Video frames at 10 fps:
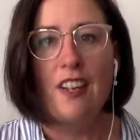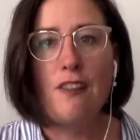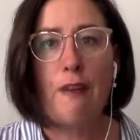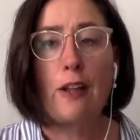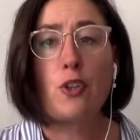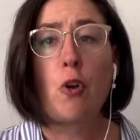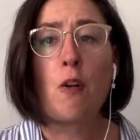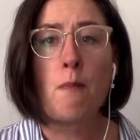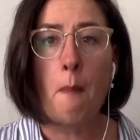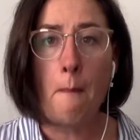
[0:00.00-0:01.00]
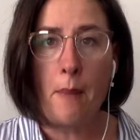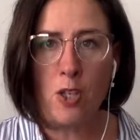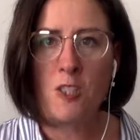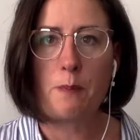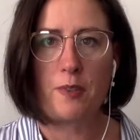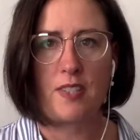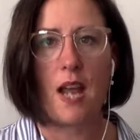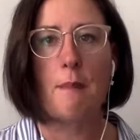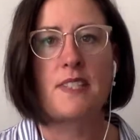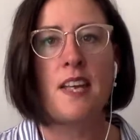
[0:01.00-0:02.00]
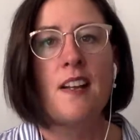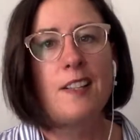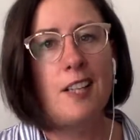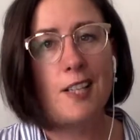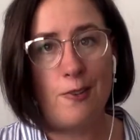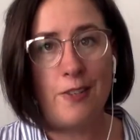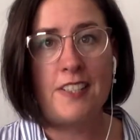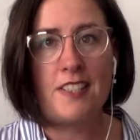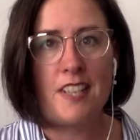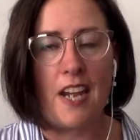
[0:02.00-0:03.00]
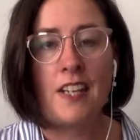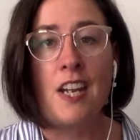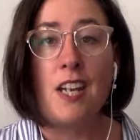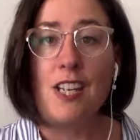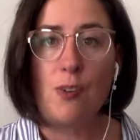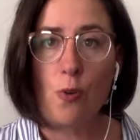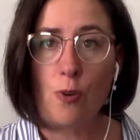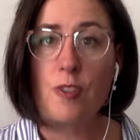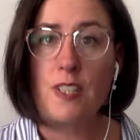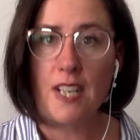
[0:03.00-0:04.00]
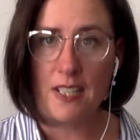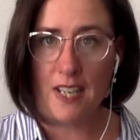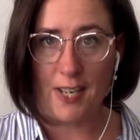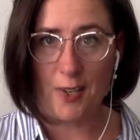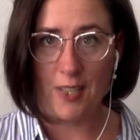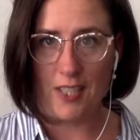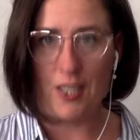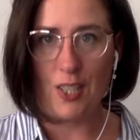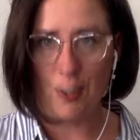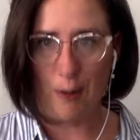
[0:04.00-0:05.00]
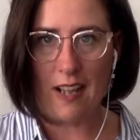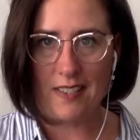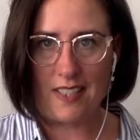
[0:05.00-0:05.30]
In fact, there are multiple steps that you need to take in order to get hired in the US.